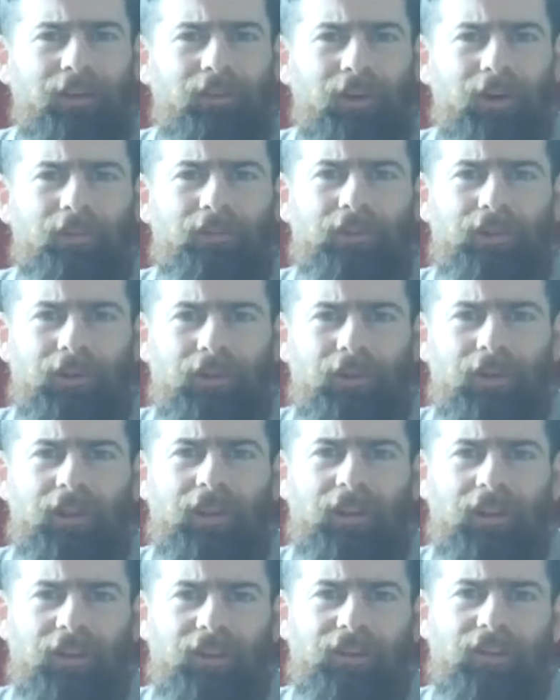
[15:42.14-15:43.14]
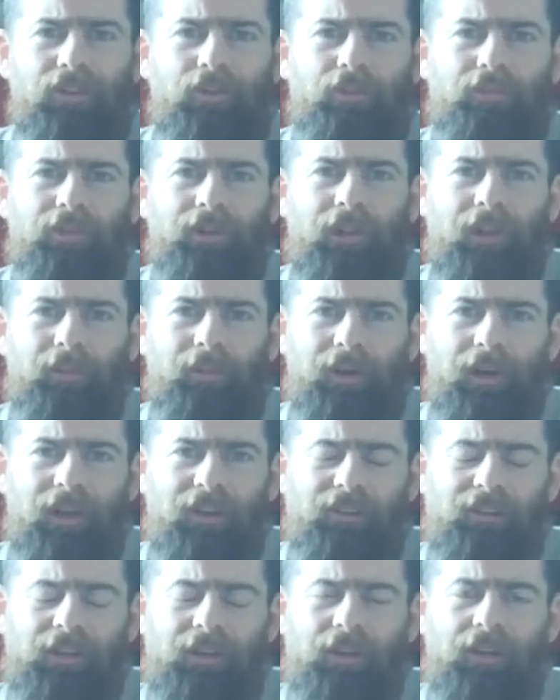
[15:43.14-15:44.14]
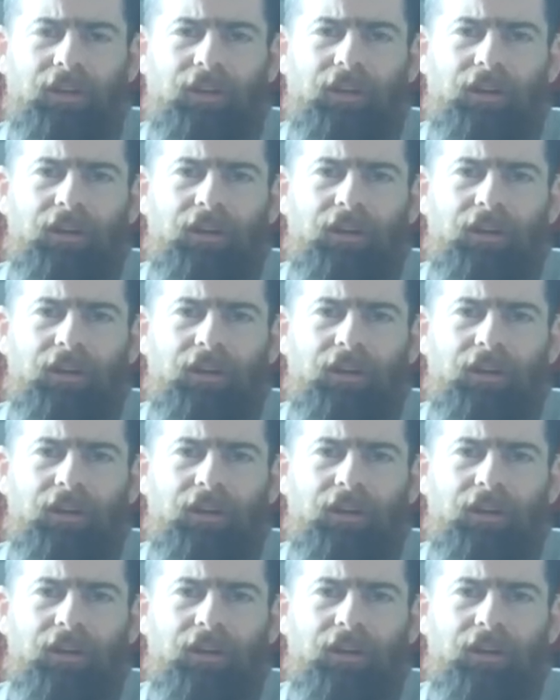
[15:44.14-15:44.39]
What I'm doing here is preliminary.